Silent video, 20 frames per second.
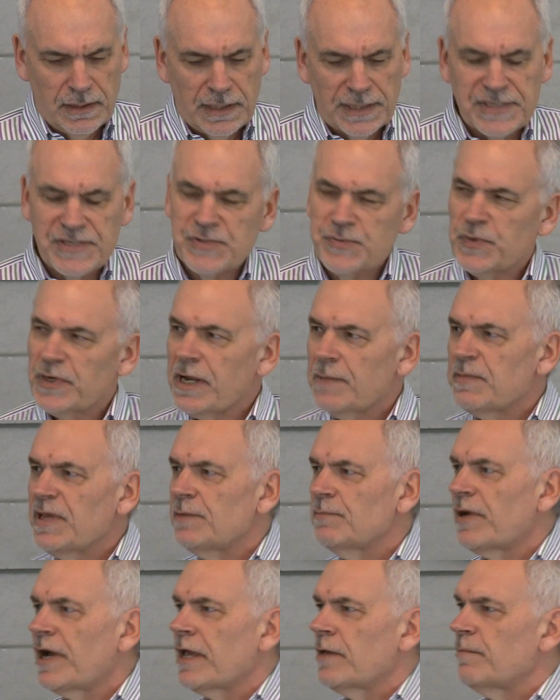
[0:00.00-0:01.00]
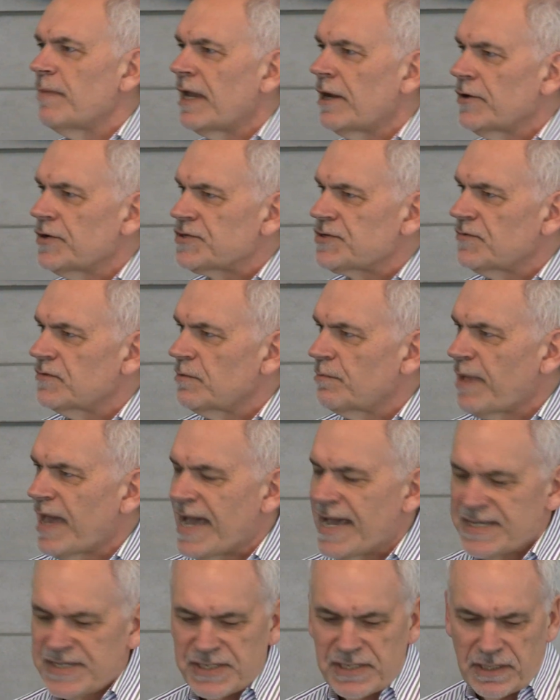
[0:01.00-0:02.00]
This is what I mean by a marriage of the
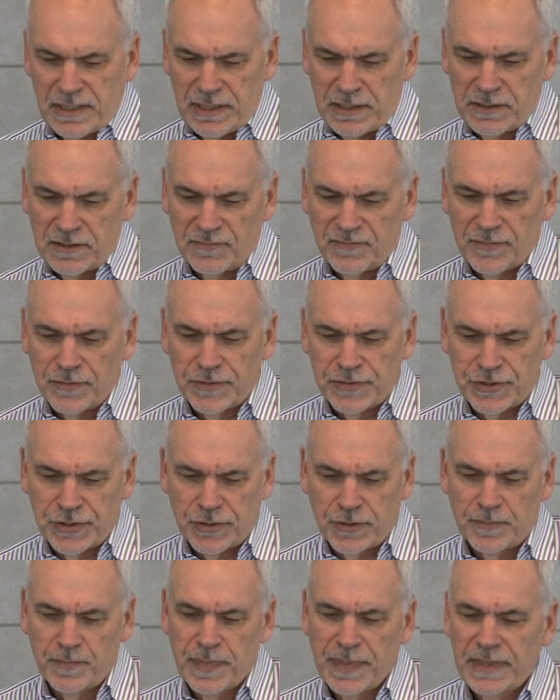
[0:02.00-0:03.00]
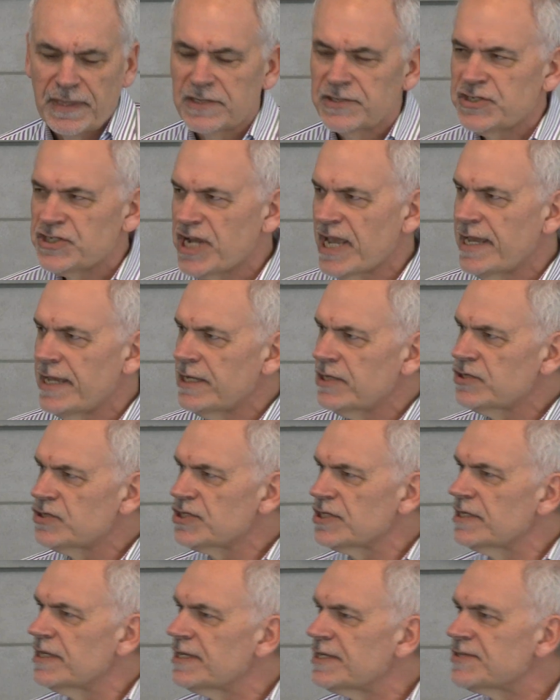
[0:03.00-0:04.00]
past and the future. The
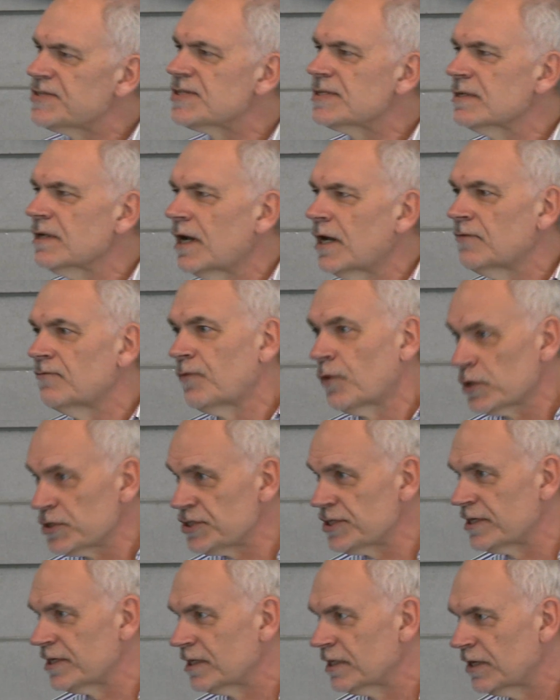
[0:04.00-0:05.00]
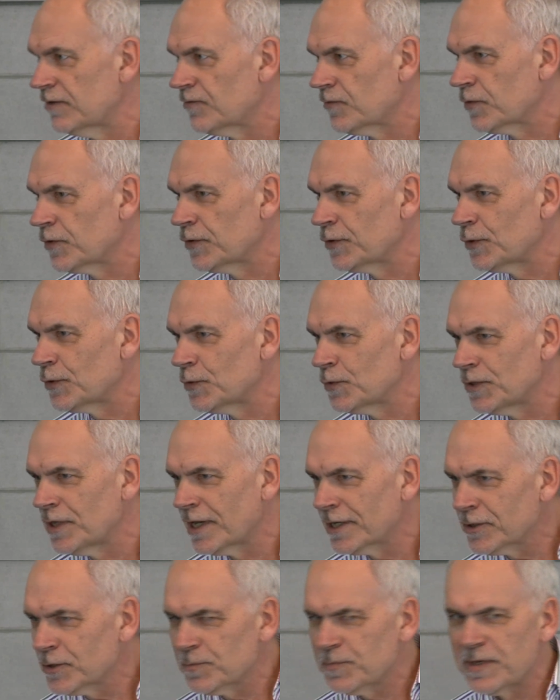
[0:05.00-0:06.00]
change is, unfortunately for you
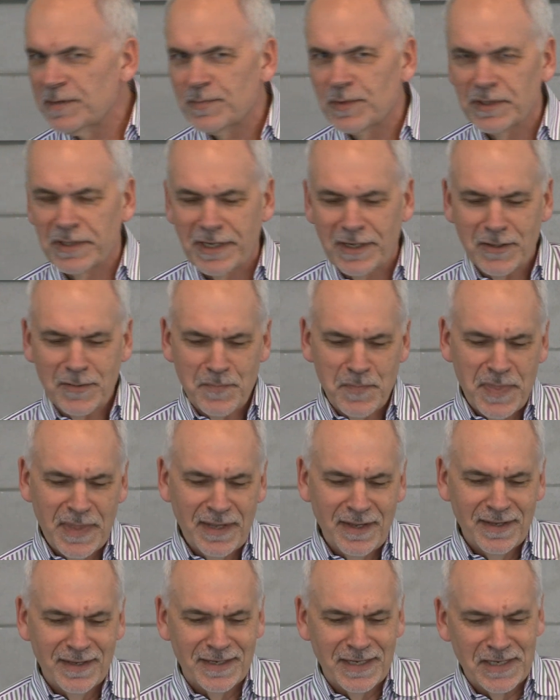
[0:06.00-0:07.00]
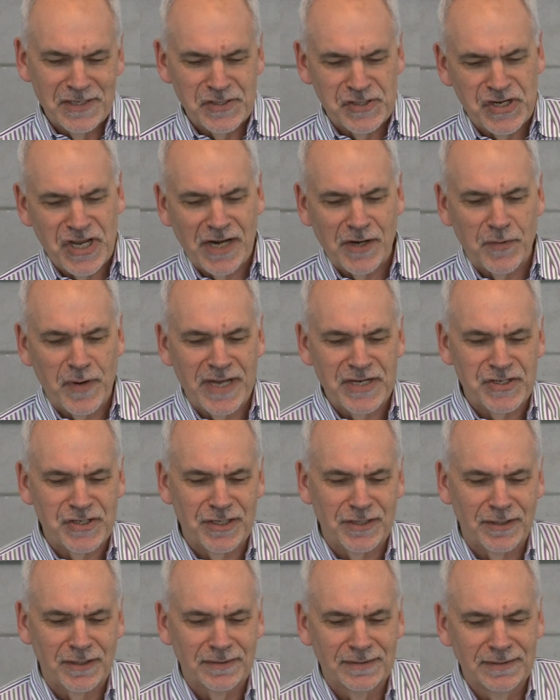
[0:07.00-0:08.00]
younger people here, is
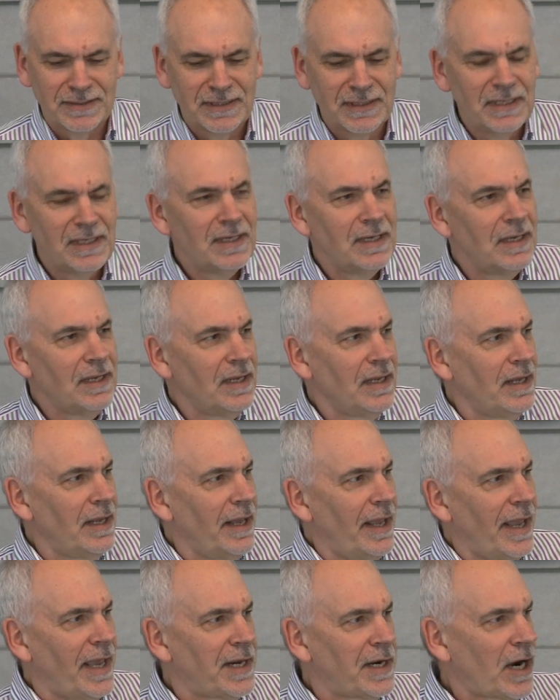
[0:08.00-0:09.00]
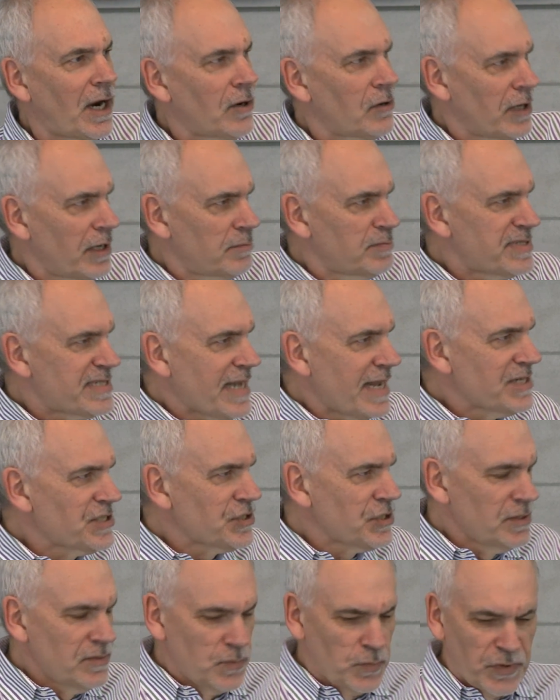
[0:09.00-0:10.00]
generational. And our
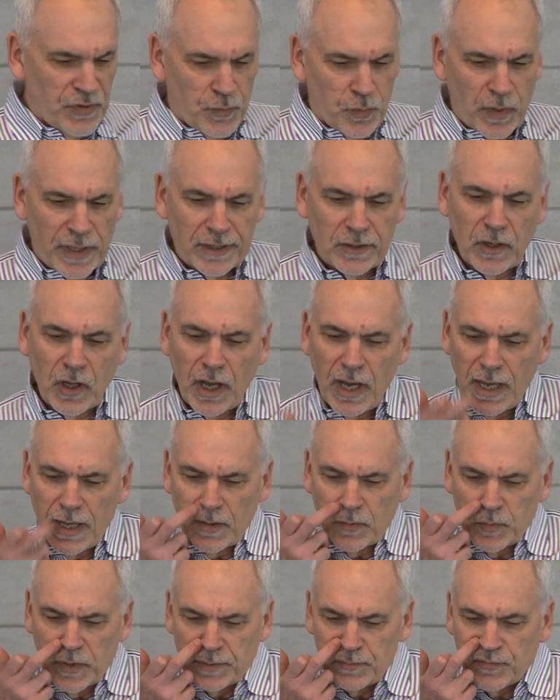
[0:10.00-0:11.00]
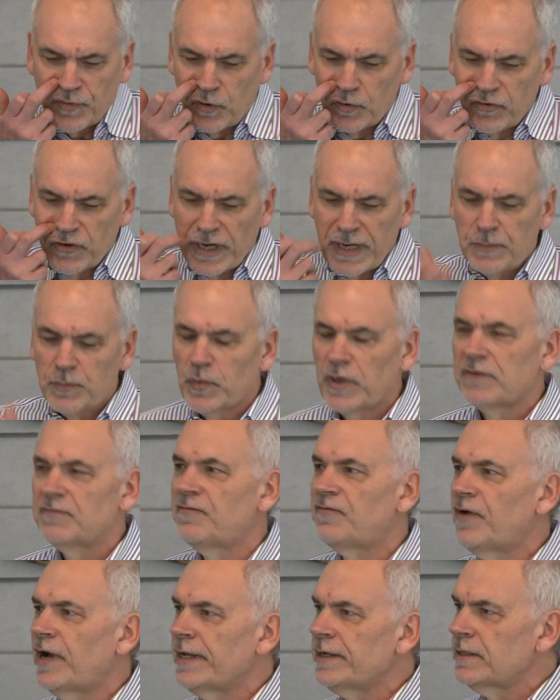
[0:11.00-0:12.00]
obsession with one law, one program, one
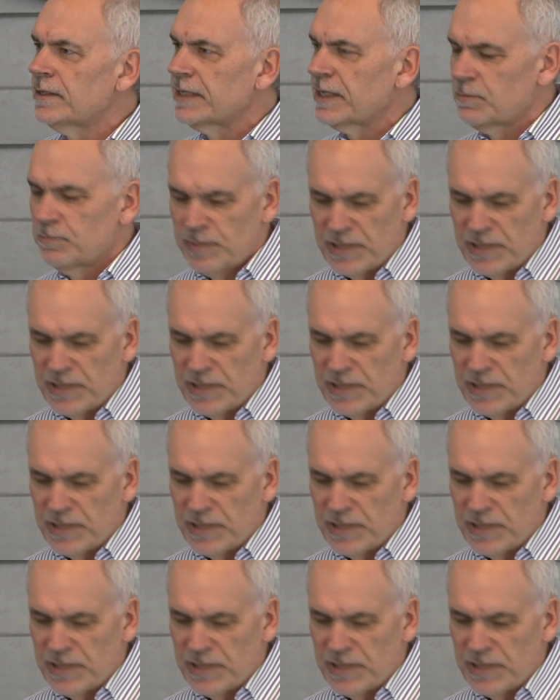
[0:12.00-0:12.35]
fund can